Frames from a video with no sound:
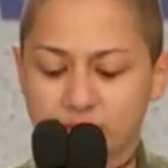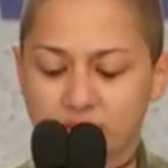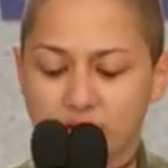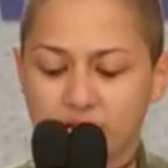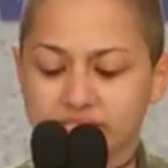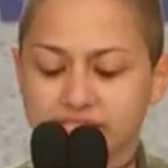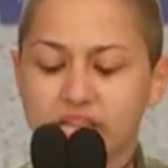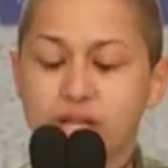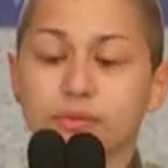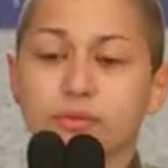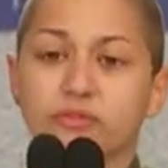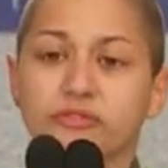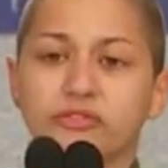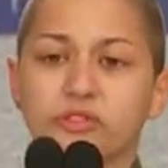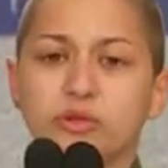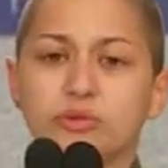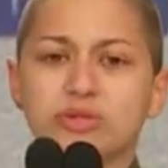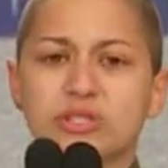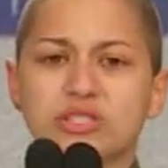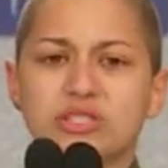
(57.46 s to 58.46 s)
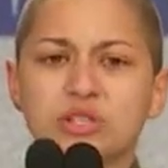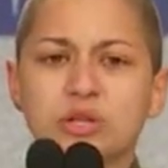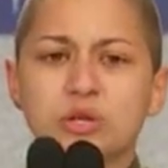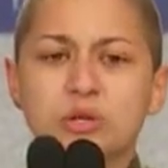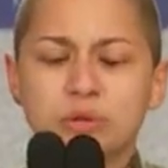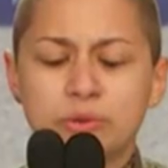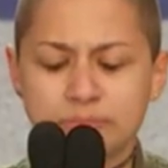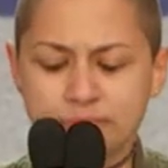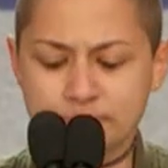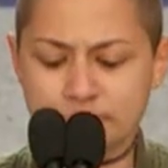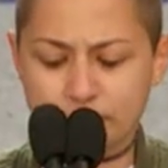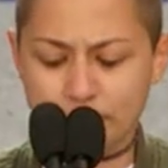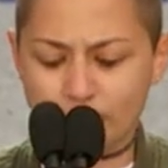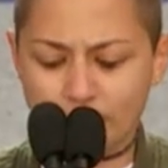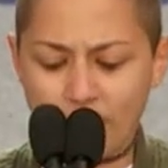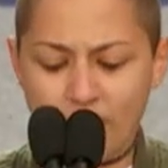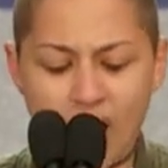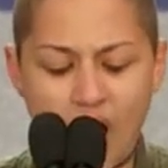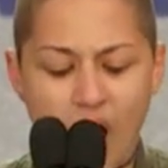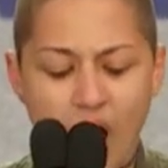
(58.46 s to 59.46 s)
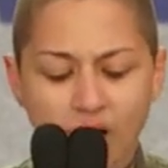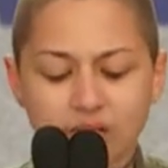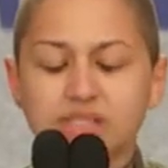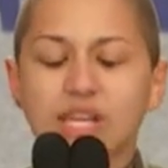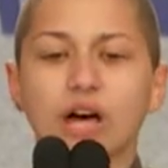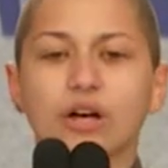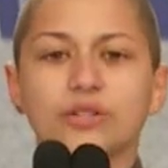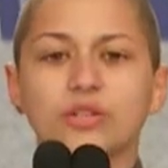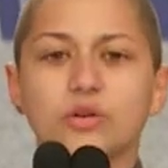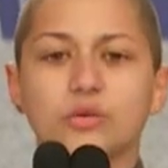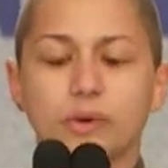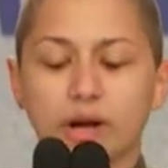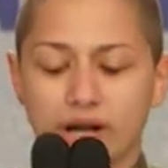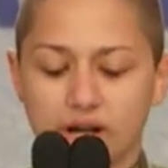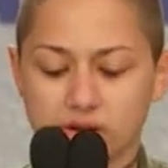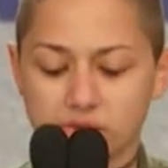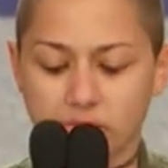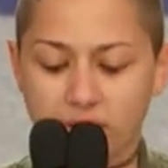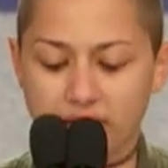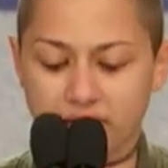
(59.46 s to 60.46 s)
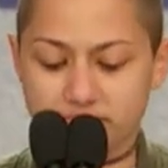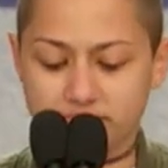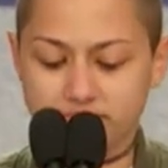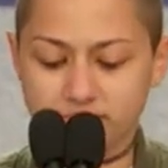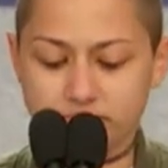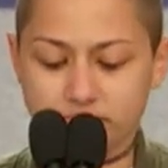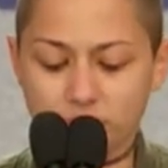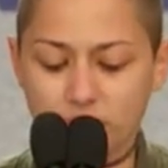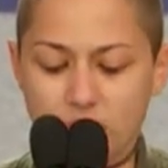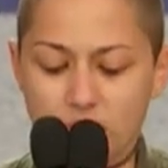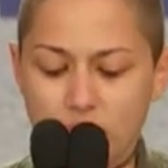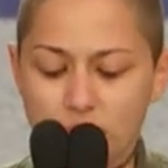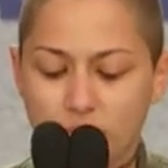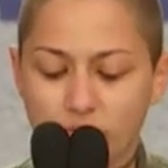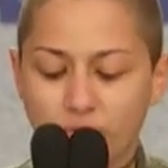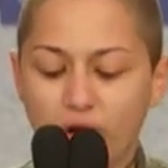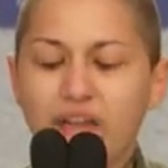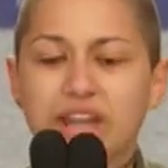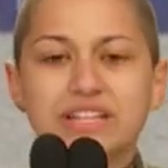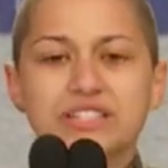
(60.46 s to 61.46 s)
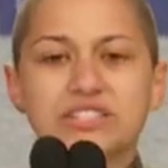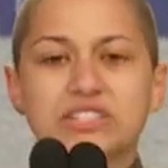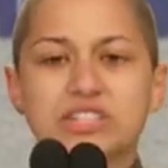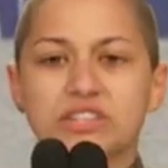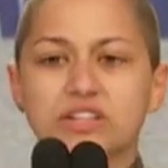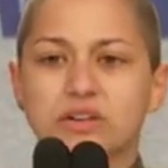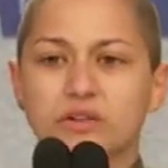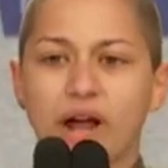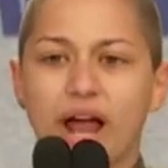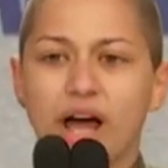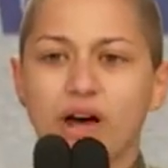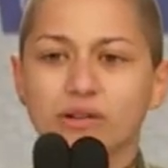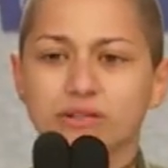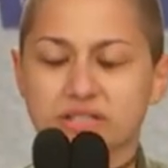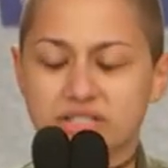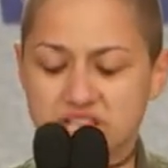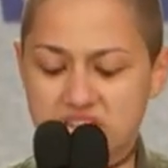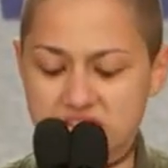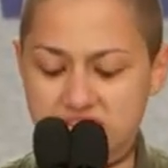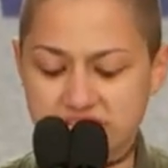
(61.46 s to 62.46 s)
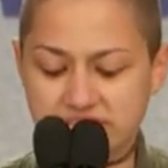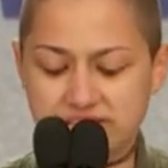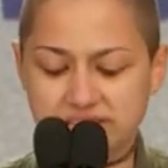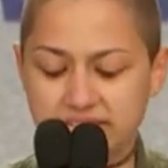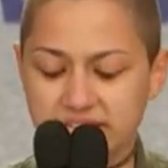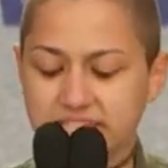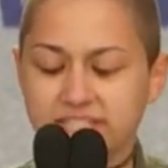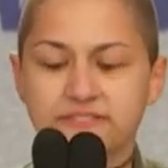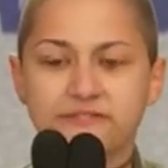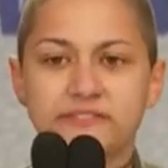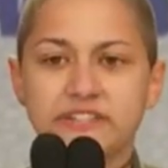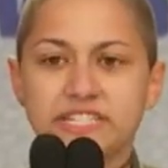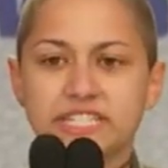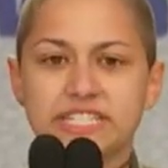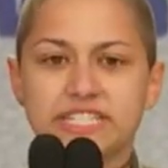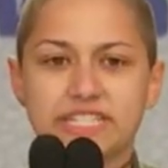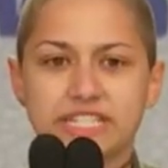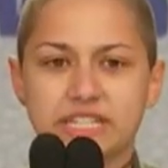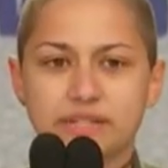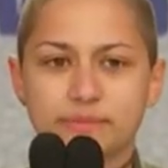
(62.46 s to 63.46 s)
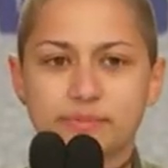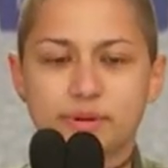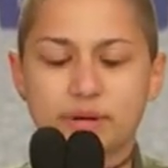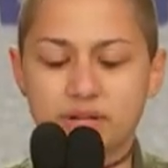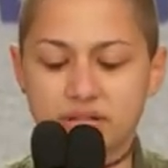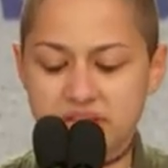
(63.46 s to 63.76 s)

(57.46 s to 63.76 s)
because they refuse to, I'll tell you where it went. Right into the ground, six feet deep.